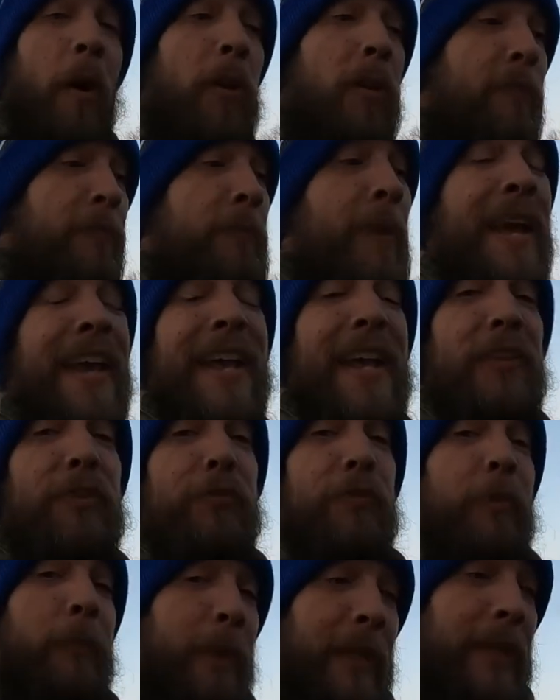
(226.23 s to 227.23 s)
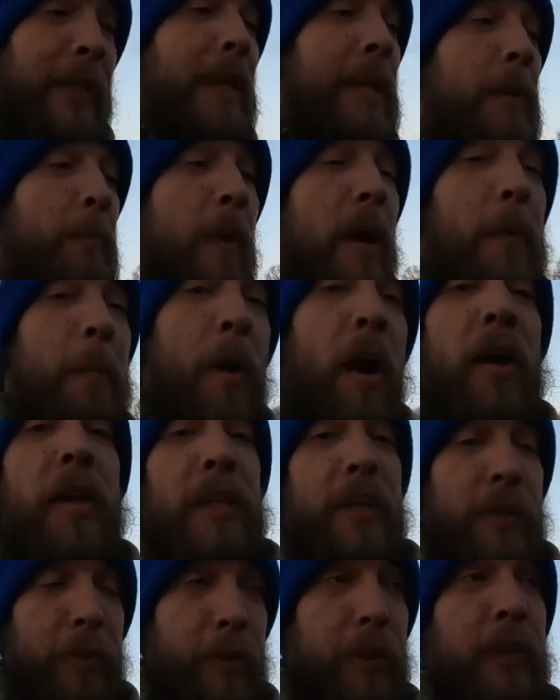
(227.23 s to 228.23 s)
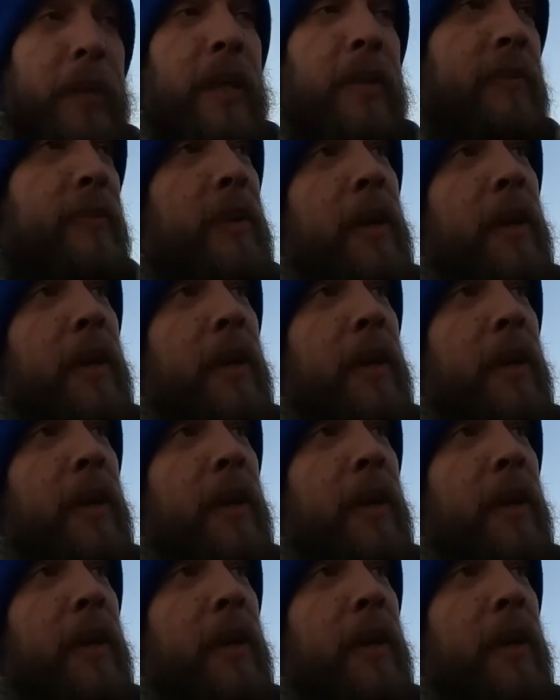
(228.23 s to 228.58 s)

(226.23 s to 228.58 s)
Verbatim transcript: all of my excrement in my body during that